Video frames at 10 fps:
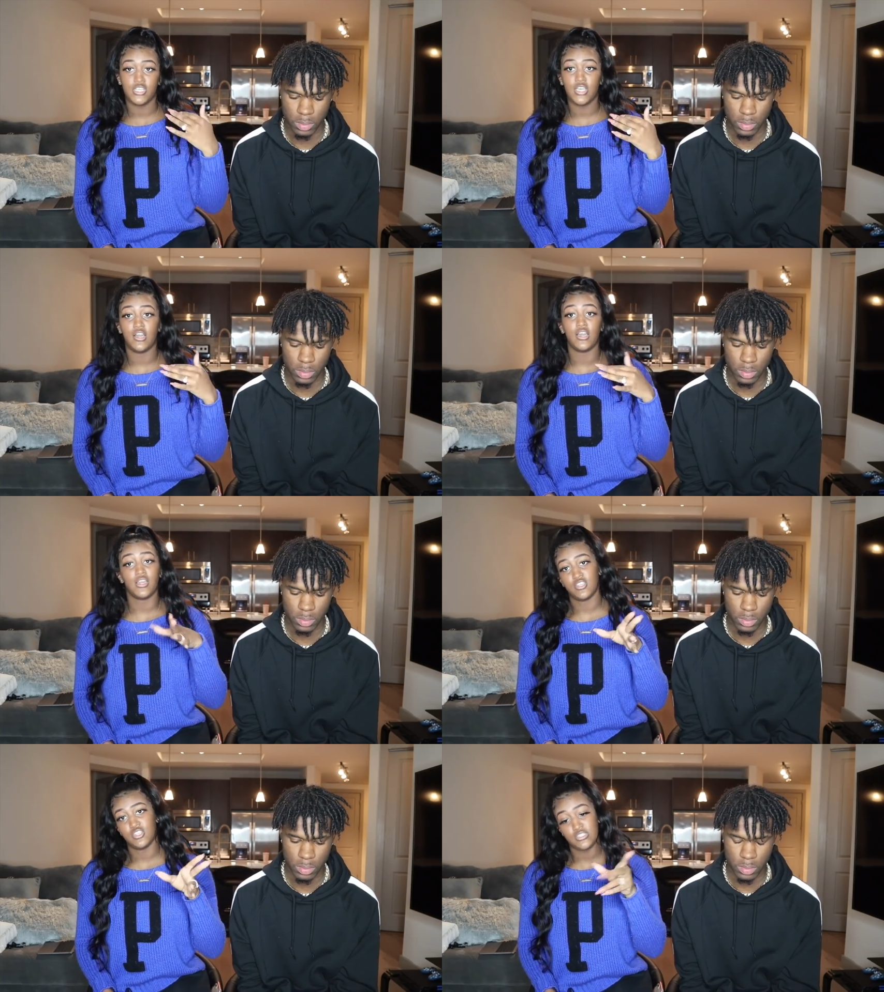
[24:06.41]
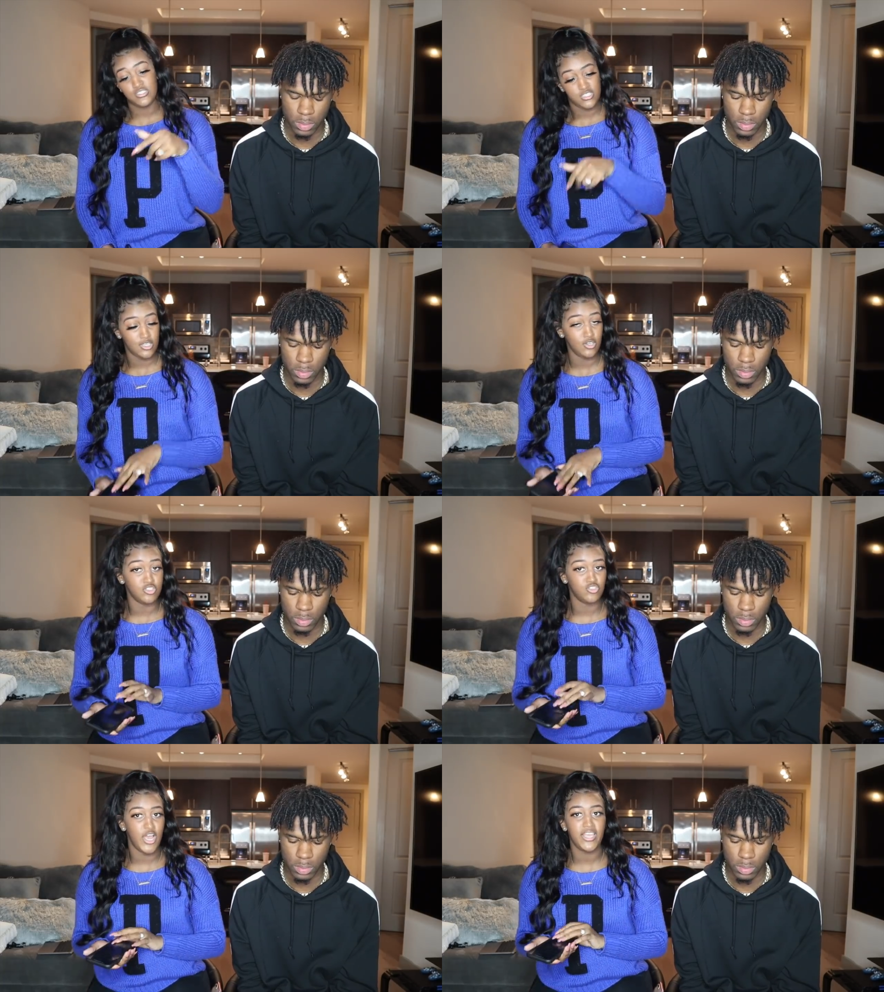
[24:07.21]
Speaker 1: She uh,
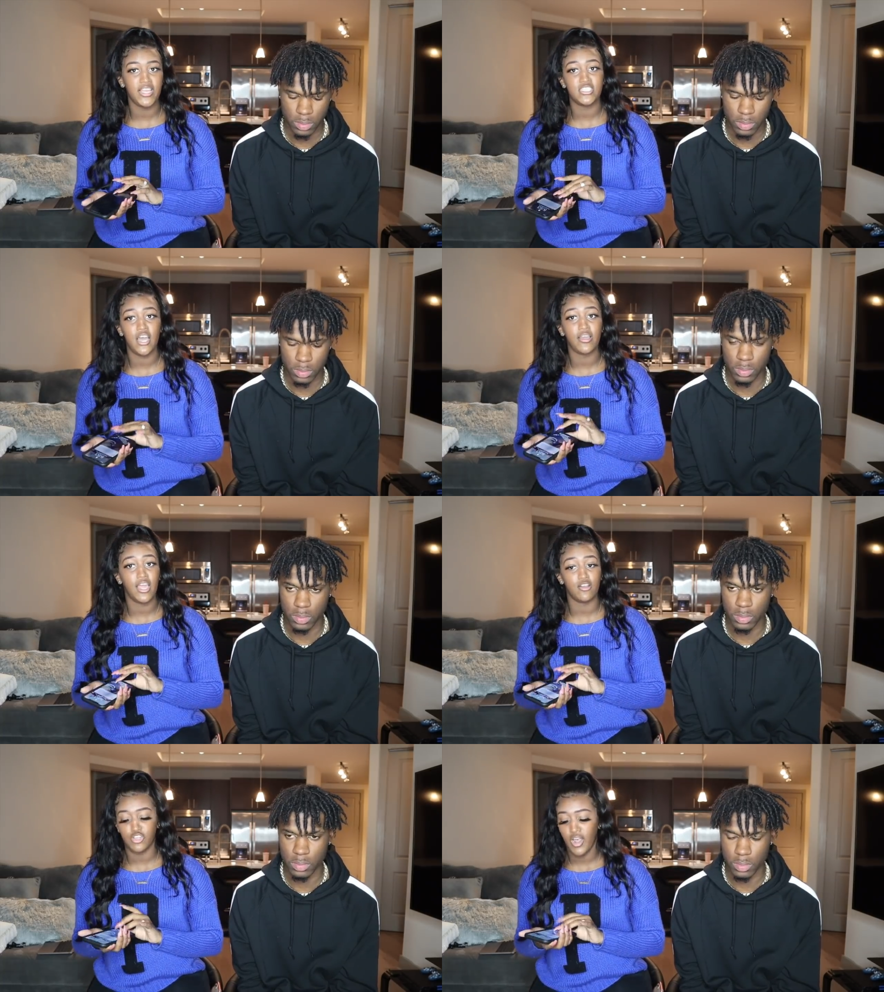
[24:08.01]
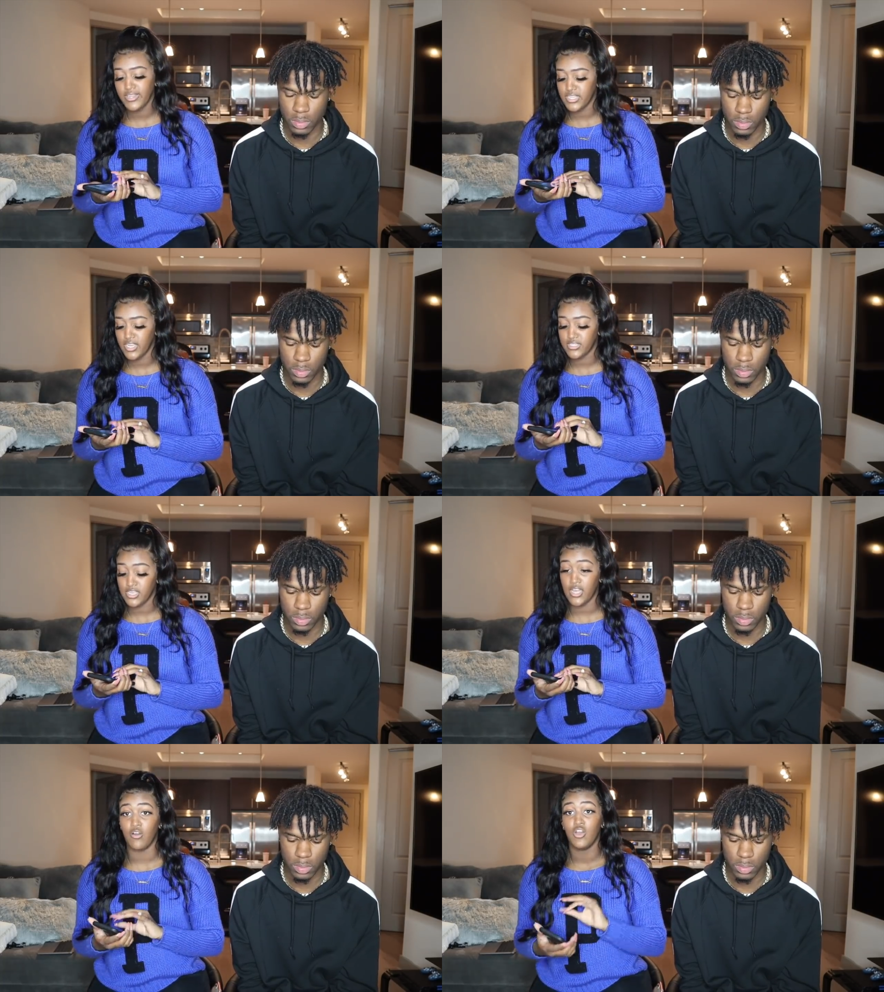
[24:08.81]
still trying to get into our account, trying to get
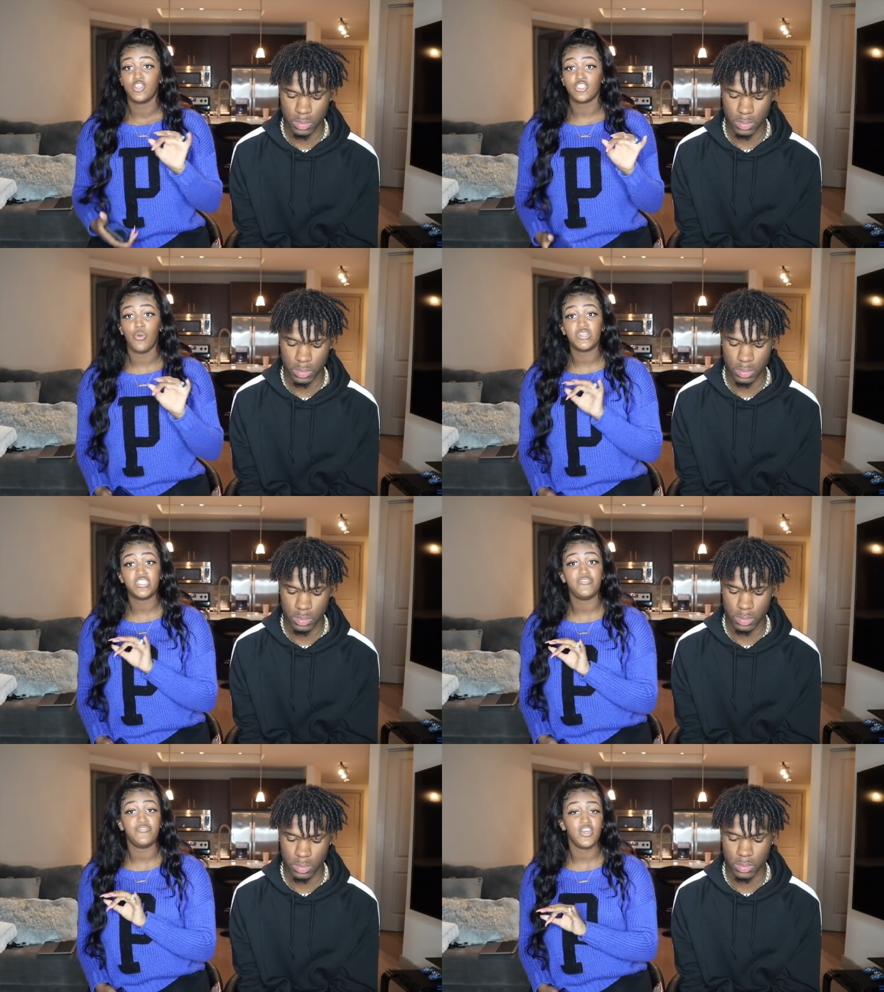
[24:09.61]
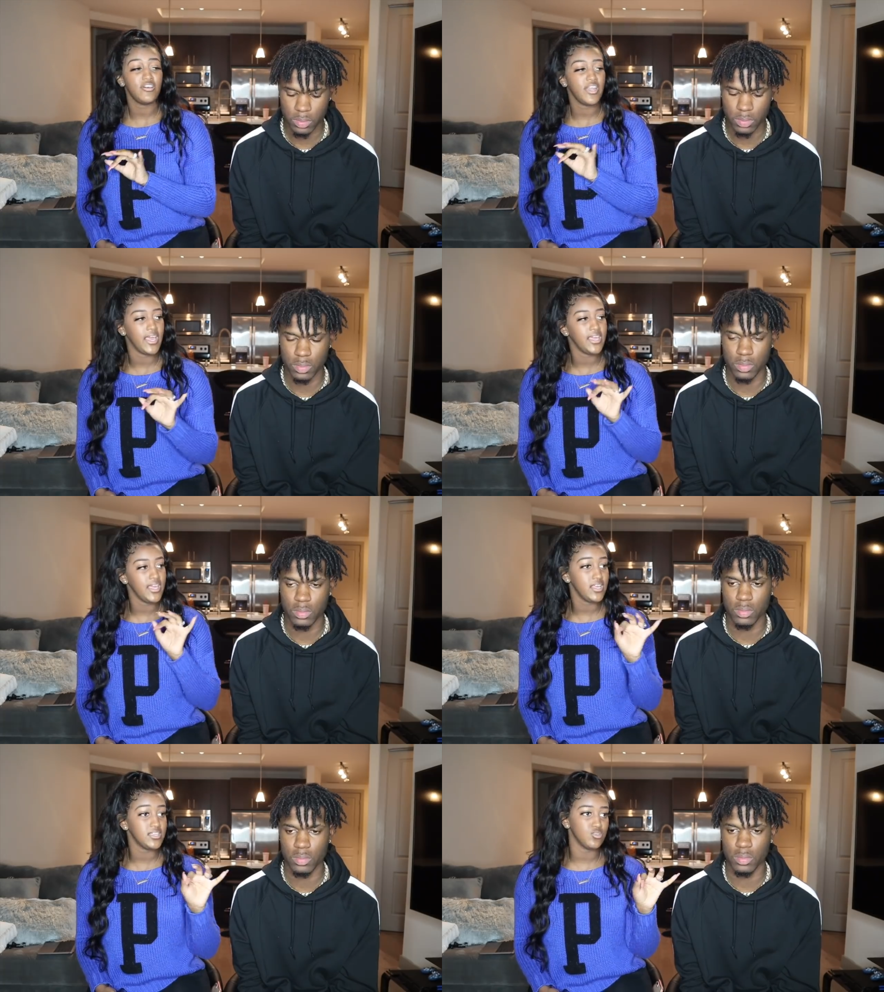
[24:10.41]
into our account. So when she failed at
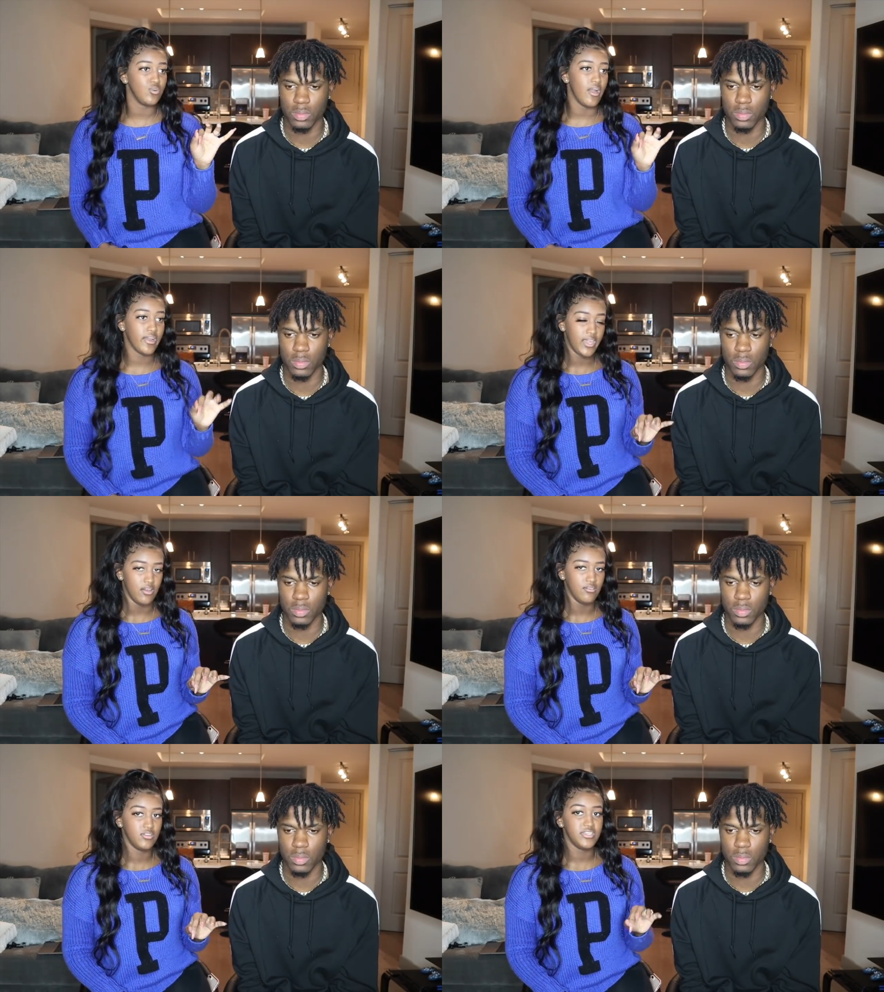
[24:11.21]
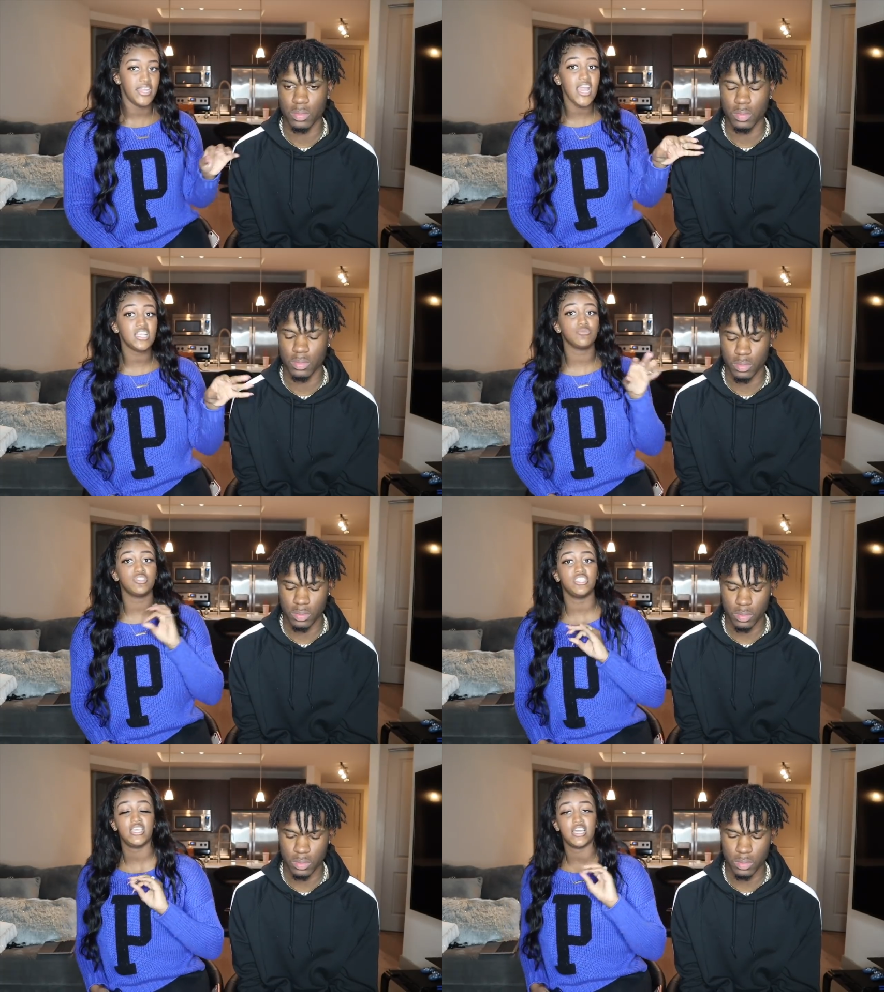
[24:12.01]
getting into our account, that's
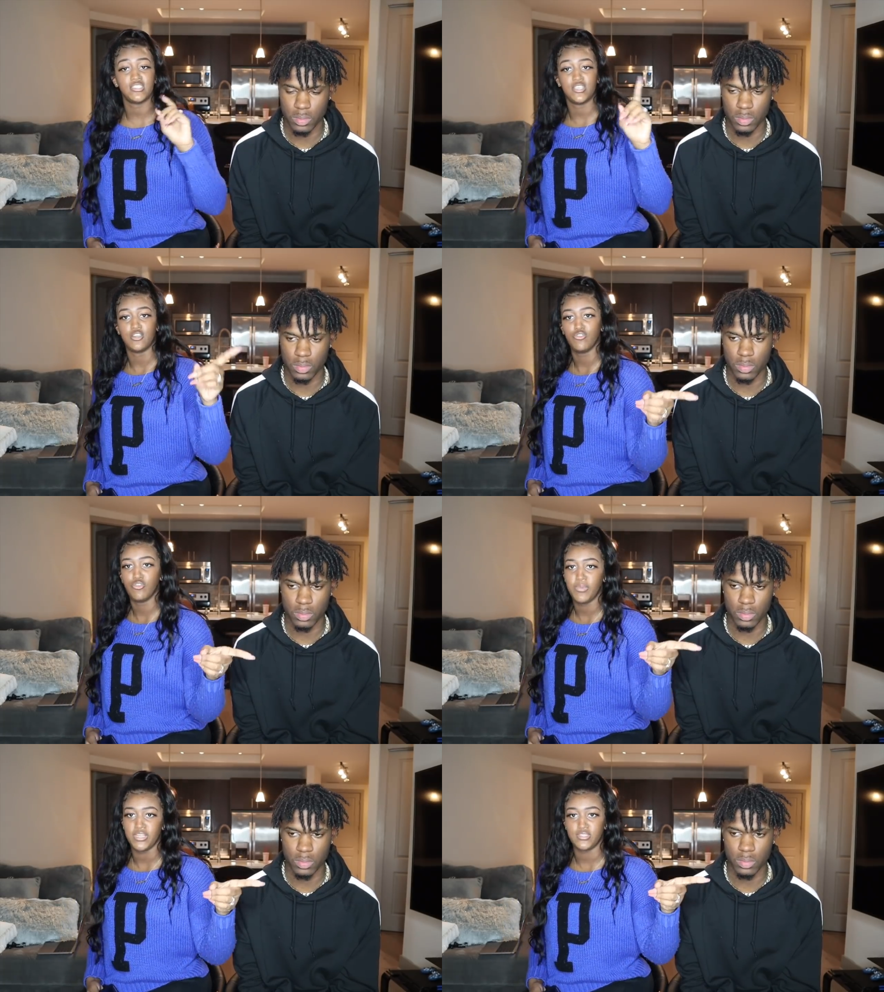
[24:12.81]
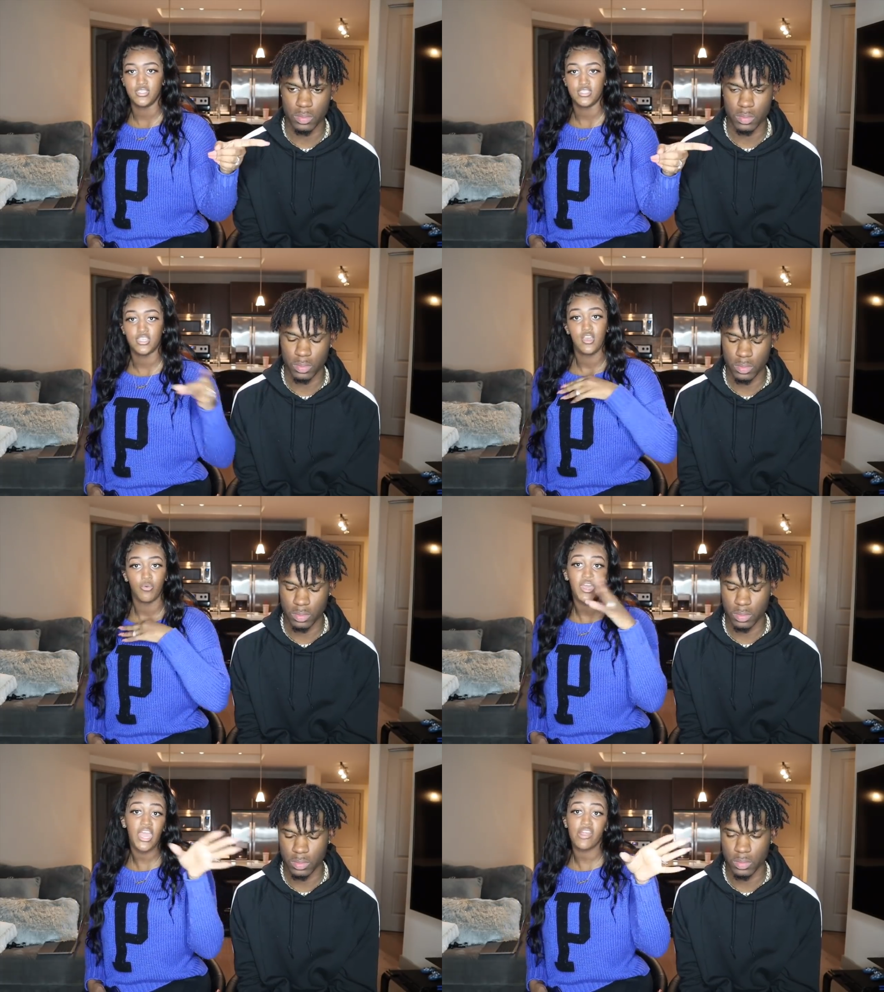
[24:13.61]
when she texted in a group message
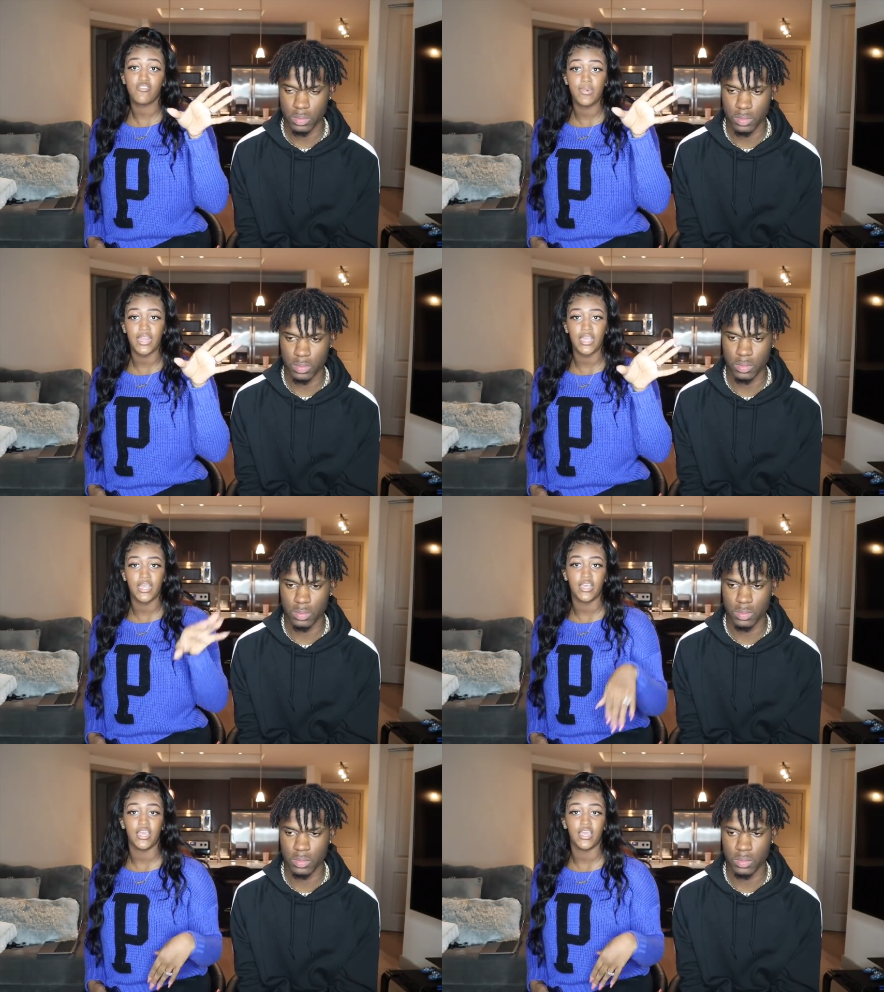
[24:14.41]
with everybody in